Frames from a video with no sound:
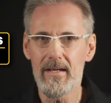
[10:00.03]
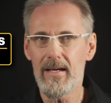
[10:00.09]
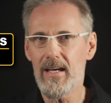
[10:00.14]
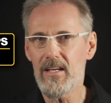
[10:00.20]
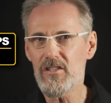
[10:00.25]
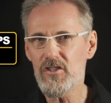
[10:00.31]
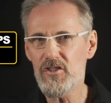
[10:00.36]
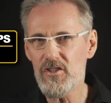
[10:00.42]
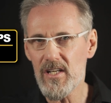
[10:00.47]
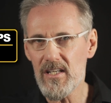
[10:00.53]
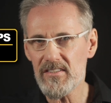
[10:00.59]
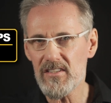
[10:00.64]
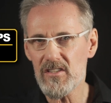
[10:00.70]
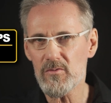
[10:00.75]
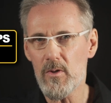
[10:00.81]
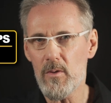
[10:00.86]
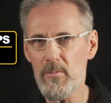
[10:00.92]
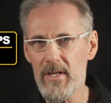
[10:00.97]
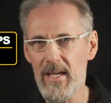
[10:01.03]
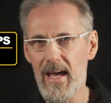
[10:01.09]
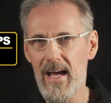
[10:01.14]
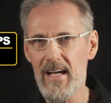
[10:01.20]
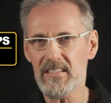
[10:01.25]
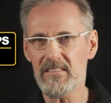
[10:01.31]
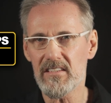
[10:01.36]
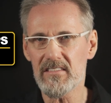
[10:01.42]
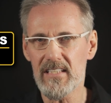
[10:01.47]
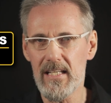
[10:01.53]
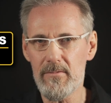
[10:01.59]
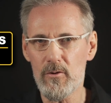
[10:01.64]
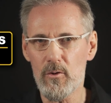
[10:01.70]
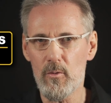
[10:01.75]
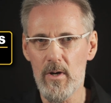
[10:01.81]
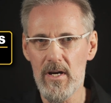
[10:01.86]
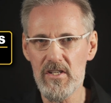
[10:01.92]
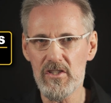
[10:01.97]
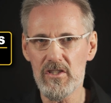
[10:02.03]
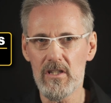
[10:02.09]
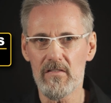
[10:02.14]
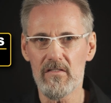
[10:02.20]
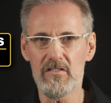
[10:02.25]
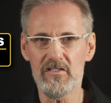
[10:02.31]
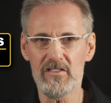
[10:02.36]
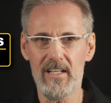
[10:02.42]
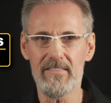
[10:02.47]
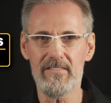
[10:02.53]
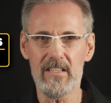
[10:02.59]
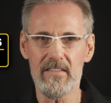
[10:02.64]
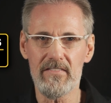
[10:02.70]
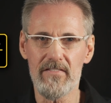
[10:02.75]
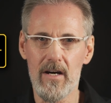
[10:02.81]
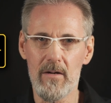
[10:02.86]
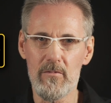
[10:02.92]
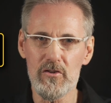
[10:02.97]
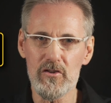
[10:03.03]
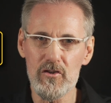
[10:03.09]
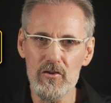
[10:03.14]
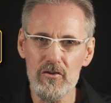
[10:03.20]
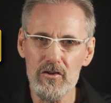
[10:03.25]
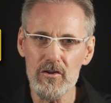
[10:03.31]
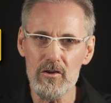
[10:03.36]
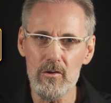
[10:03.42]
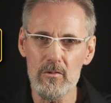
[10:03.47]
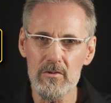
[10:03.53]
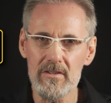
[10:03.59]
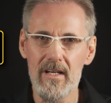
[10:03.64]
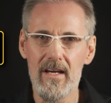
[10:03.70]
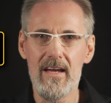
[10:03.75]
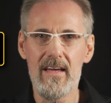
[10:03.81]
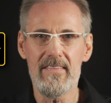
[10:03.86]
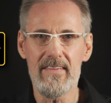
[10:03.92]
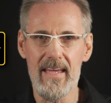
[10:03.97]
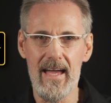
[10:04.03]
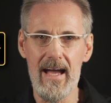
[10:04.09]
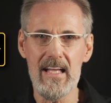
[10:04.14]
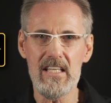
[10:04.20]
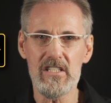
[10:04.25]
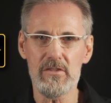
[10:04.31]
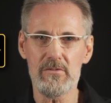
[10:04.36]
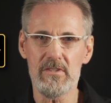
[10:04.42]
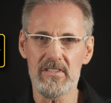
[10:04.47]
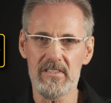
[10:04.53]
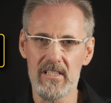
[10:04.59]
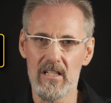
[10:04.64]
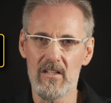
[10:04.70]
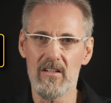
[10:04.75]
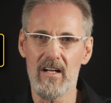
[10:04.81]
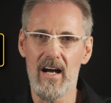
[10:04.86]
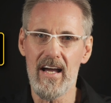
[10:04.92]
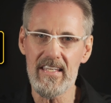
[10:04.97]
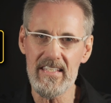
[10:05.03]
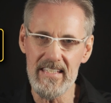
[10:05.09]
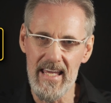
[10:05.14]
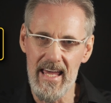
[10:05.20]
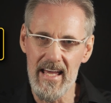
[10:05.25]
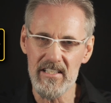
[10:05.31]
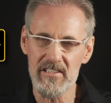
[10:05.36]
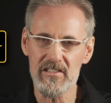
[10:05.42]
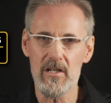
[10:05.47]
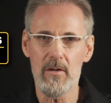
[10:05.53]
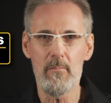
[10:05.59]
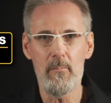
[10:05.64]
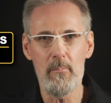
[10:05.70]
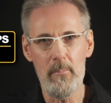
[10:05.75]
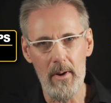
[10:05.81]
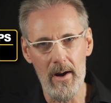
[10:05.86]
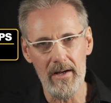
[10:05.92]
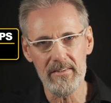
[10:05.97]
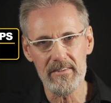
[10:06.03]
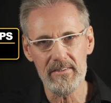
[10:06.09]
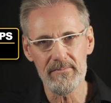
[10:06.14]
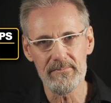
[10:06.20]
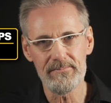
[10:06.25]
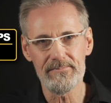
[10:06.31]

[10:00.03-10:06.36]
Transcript: And just as when we ask the same question of longevity pharmaceuticals, the answer is still a yes, but.